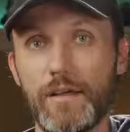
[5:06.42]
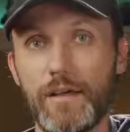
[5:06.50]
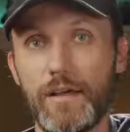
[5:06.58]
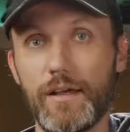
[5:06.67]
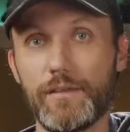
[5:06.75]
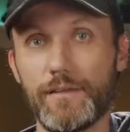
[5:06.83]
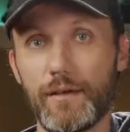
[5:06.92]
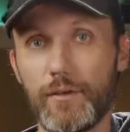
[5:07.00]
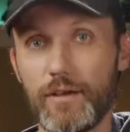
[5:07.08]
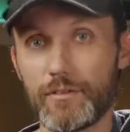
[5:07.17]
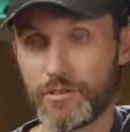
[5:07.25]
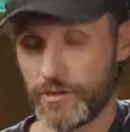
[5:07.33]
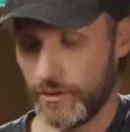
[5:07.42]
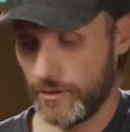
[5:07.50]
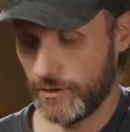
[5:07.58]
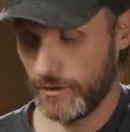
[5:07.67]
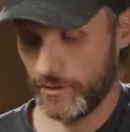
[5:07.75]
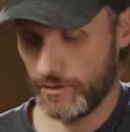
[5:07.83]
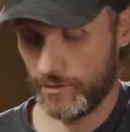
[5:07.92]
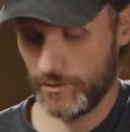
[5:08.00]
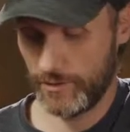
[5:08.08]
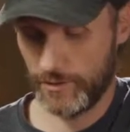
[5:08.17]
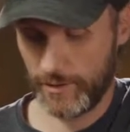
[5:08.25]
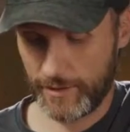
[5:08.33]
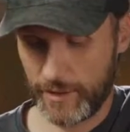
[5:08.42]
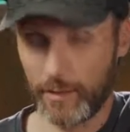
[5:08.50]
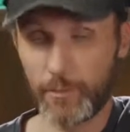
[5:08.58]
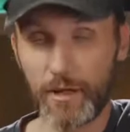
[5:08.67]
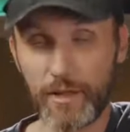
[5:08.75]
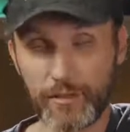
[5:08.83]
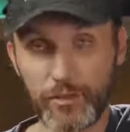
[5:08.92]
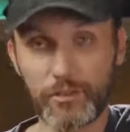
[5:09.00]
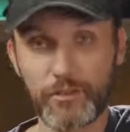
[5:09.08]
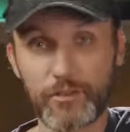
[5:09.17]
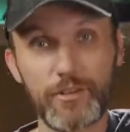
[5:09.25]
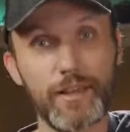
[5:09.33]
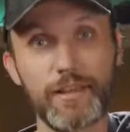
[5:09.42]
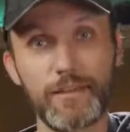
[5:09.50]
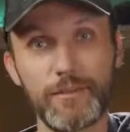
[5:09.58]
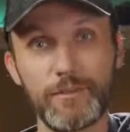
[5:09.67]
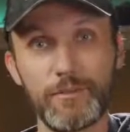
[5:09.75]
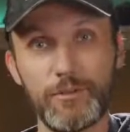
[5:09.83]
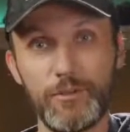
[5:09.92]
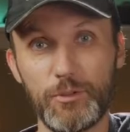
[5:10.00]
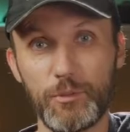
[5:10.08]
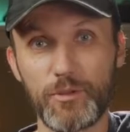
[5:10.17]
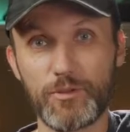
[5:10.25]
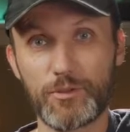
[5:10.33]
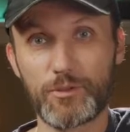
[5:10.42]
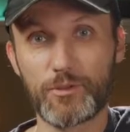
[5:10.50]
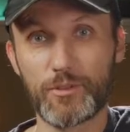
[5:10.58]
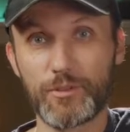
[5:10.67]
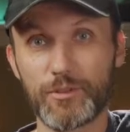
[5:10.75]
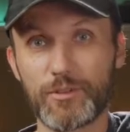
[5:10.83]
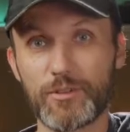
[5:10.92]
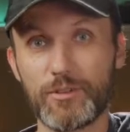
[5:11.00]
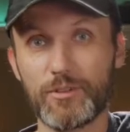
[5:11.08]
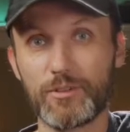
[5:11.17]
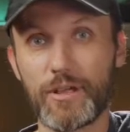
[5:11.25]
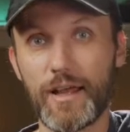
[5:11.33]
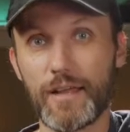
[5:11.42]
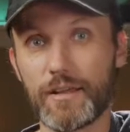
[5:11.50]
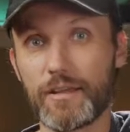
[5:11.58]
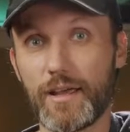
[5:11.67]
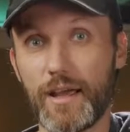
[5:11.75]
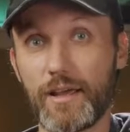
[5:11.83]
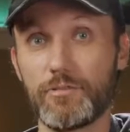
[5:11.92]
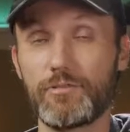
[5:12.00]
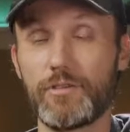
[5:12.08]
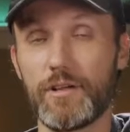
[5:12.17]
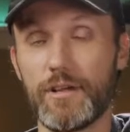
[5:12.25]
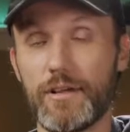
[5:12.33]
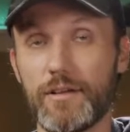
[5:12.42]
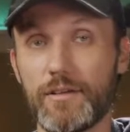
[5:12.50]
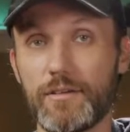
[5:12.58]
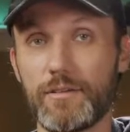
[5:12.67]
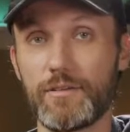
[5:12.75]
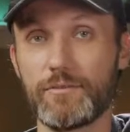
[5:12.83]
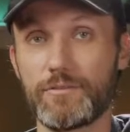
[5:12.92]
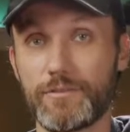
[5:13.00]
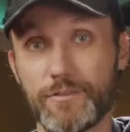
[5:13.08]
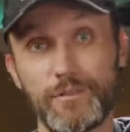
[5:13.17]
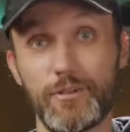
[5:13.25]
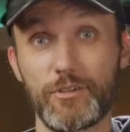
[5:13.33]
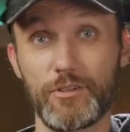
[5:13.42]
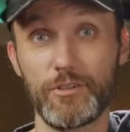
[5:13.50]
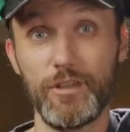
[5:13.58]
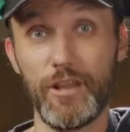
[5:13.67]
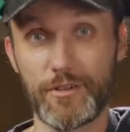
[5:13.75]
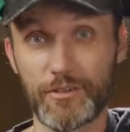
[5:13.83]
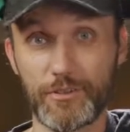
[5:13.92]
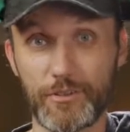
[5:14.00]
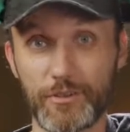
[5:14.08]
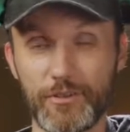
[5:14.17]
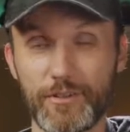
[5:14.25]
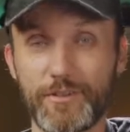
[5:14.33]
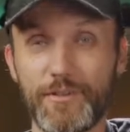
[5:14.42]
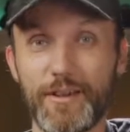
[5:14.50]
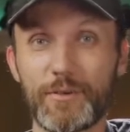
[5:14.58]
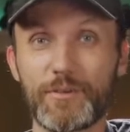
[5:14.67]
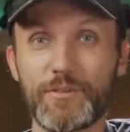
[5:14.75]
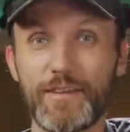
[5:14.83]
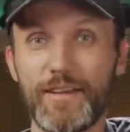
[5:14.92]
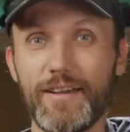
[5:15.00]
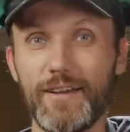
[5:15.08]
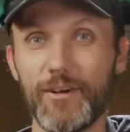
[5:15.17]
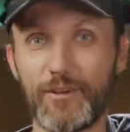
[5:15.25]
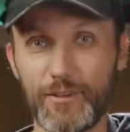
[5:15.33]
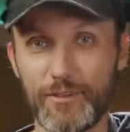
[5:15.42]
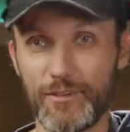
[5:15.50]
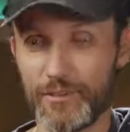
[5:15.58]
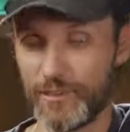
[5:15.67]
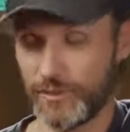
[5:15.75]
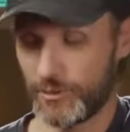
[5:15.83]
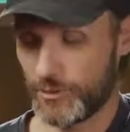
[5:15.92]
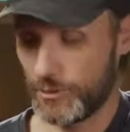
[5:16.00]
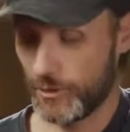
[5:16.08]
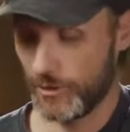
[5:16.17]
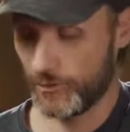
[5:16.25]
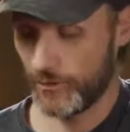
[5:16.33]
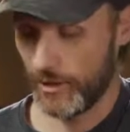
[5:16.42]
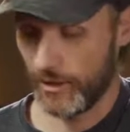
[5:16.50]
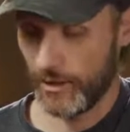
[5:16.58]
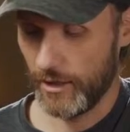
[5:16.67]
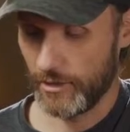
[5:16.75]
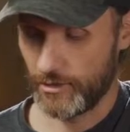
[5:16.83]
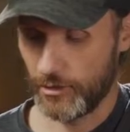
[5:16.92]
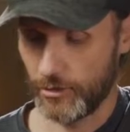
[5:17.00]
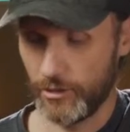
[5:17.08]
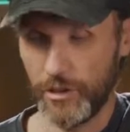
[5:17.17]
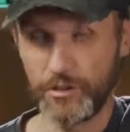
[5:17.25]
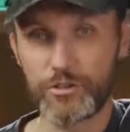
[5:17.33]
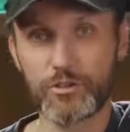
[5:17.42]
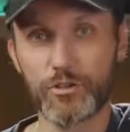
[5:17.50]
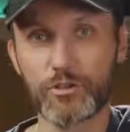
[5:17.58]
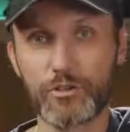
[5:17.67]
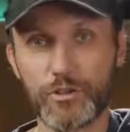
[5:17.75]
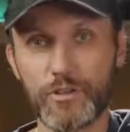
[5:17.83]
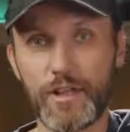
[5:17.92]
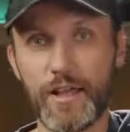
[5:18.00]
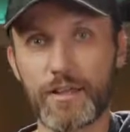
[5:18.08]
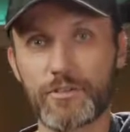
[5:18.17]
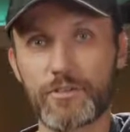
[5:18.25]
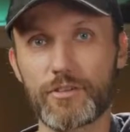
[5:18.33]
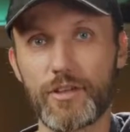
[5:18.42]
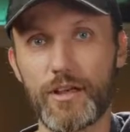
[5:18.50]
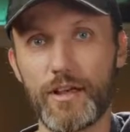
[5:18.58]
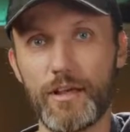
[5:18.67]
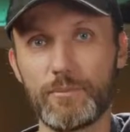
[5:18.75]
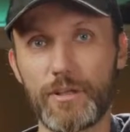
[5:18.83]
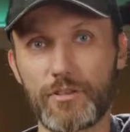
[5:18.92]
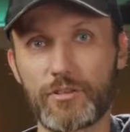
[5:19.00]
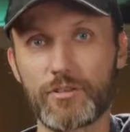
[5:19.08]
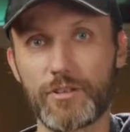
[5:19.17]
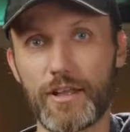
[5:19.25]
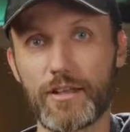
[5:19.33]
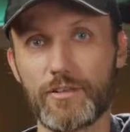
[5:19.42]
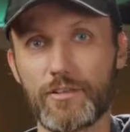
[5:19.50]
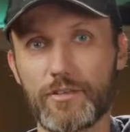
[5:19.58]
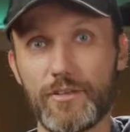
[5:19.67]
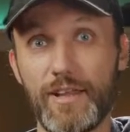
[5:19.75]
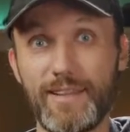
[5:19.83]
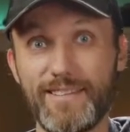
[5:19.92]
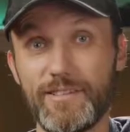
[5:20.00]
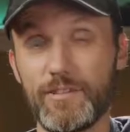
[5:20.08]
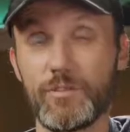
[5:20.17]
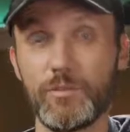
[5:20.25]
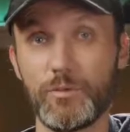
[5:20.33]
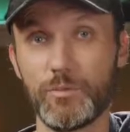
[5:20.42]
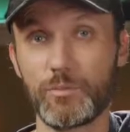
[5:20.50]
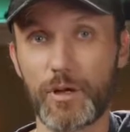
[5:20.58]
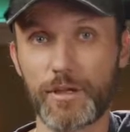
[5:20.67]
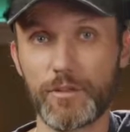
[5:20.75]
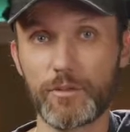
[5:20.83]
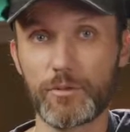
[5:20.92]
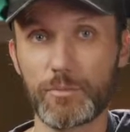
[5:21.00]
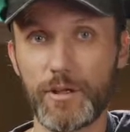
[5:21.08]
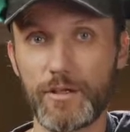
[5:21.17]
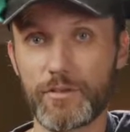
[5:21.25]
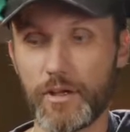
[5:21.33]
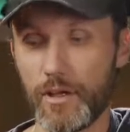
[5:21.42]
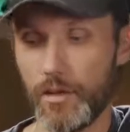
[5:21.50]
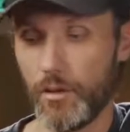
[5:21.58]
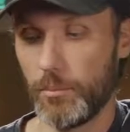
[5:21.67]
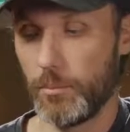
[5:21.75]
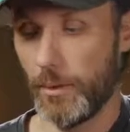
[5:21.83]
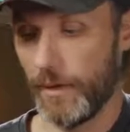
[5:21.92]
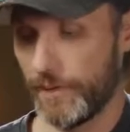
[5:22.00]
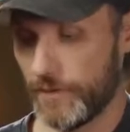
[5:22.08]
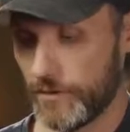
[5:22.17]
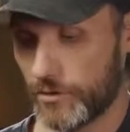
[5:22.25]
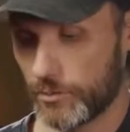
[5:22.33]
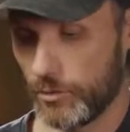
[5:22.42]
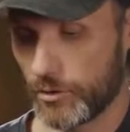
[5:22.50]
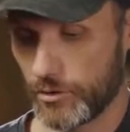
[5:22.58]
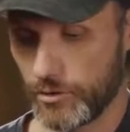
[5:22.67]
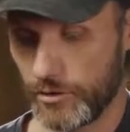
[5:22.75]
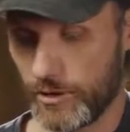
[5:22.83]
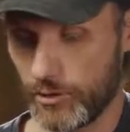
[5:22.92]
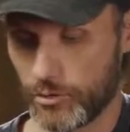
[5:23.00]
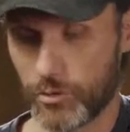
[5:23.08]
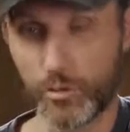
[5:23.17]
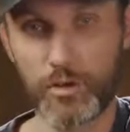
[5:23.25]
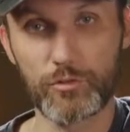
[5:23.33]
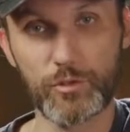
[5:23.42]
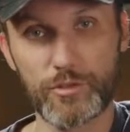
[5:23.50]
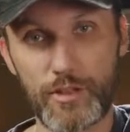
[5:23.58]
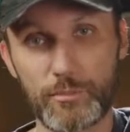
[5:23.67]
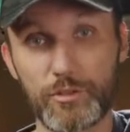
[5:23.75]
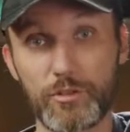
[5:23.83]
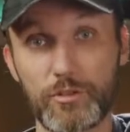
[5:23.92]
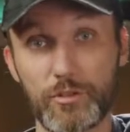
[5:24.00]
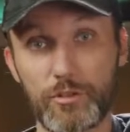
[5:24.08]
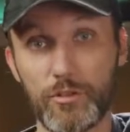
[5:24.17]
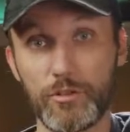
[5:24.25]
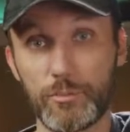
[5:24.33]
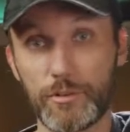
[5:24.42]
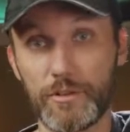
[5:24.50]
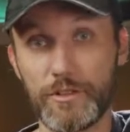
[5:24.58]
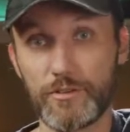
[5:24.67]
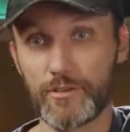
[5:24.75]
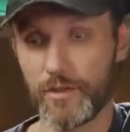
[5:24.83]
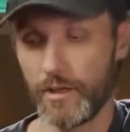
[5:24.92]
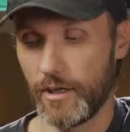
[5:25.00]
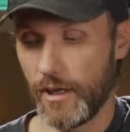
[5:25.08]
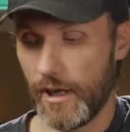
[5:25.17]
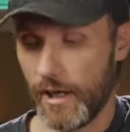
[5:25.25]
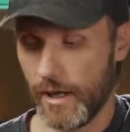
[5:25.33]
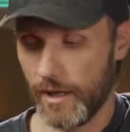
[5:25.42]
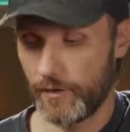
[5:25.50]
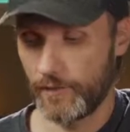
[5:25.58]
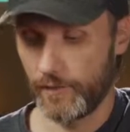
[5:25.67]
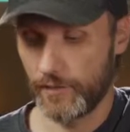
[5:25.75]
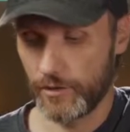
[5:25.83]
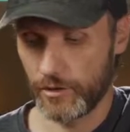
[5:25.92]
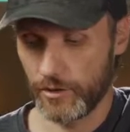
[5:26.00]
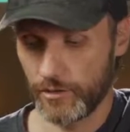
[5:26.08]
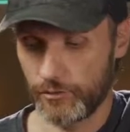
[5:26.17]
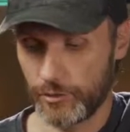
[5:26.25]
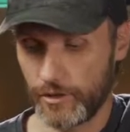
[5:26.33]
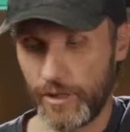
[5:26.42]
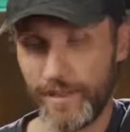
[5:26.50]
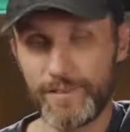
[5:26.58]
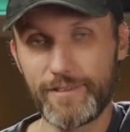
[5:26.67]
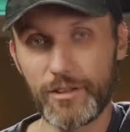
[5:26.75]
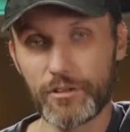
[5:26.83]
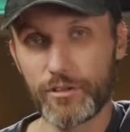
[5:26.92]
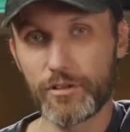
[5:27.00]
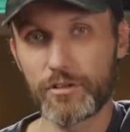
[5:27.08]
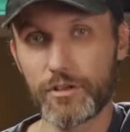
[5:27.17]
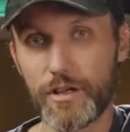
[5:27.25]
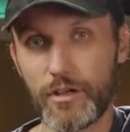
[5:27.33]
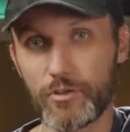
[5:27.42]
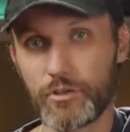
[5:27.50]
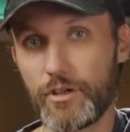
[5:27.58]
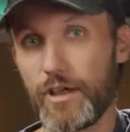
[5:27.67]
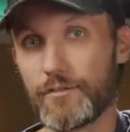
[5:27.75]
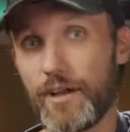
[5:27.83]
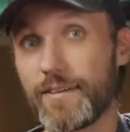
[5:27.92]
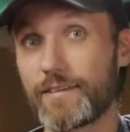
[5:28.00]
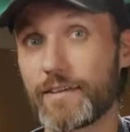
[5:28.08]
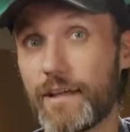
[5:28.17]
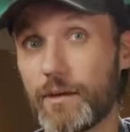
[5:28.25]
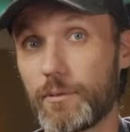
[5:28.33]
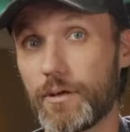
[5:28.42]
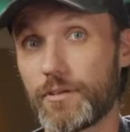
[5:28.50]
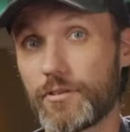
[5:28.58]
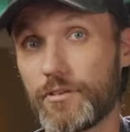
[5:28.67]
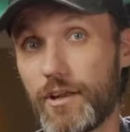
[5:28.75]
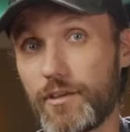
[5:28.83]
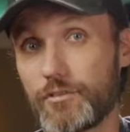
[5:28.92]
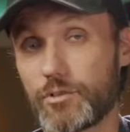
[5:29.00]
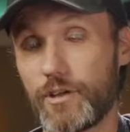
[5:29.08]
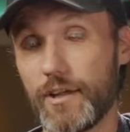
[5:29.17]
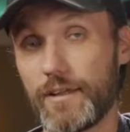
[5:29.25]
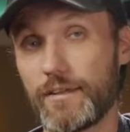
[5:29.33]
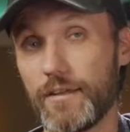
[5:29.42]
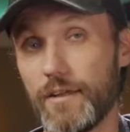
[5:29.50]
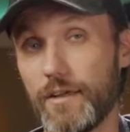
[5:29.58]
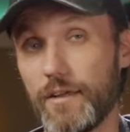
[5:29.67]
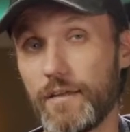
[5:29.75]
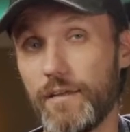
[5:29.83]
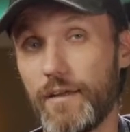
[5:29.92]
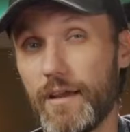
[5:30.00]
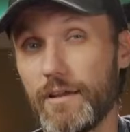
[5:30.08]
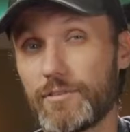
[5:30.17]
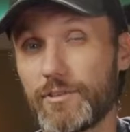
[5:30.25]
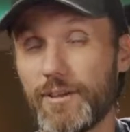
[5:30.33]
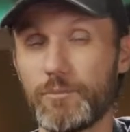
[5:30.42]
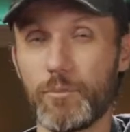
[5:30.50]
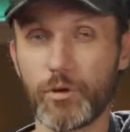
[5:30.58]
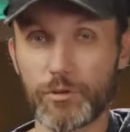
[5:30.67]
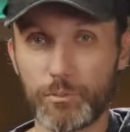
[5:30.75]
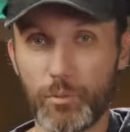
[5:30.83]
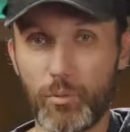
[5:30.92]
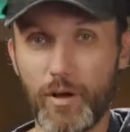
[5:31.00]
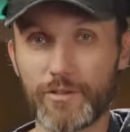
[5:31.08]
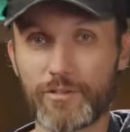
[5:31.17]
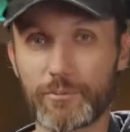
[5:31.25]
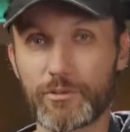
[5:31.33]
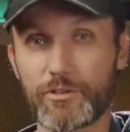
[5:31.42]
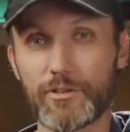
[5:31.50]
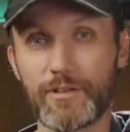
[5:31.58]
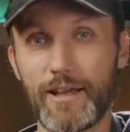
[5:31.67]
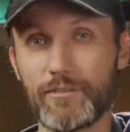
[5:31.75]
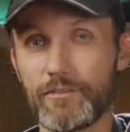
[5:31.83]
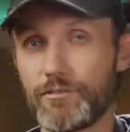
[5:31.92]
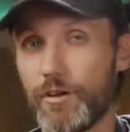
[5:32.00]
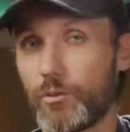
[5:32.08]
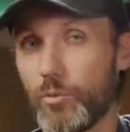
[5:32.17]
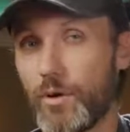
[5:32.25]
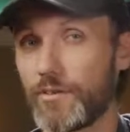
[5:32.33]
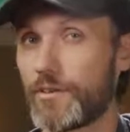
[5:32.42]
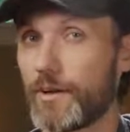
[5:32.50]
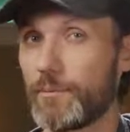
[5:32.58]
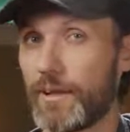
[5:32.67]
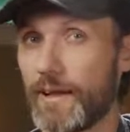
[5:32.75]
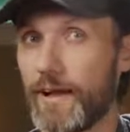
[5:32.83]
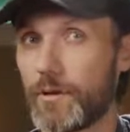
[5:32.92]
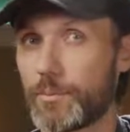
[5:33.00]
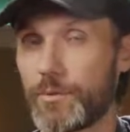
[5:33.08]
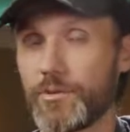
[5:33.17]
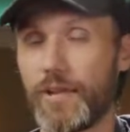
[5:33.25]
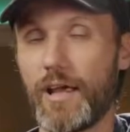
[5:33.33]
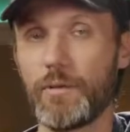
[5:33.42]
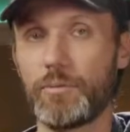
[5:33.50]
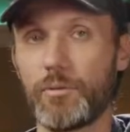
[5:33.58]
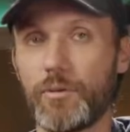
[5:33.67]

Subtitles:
Now, obviously, camera alone is not gonna do wonders for you, so you gotta have good locks first of all in your house or in your studio. So install good locks. Make sure that it's not easy to break into your place. But this is more so that you're aware of what's happening, so you can call the police. For the interior, I also have other cameras that I've tried. I've tried multiple ones. I still haven't found ones that I'm like 100% happy